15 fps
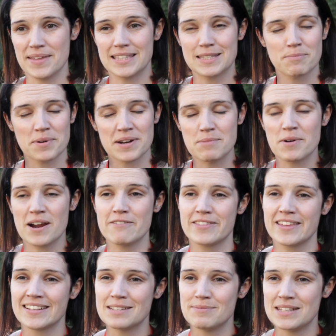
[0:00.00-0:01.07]
It's a pretty brave
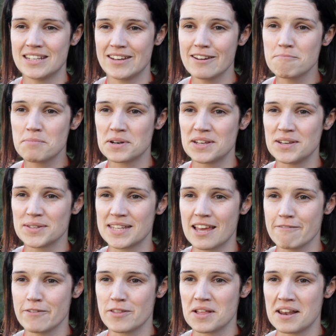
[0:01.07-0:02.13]
thing to be doing, putting
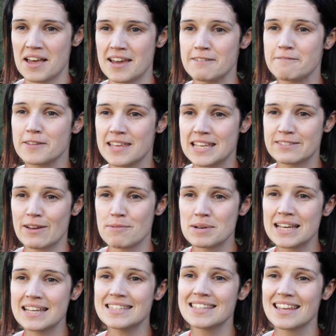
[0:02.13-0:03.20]
yourself on the line for these
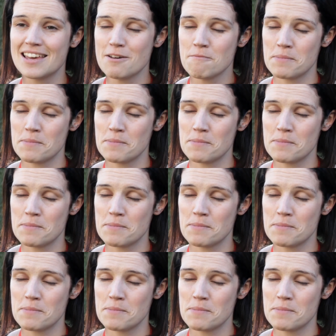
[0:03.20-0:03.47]
families,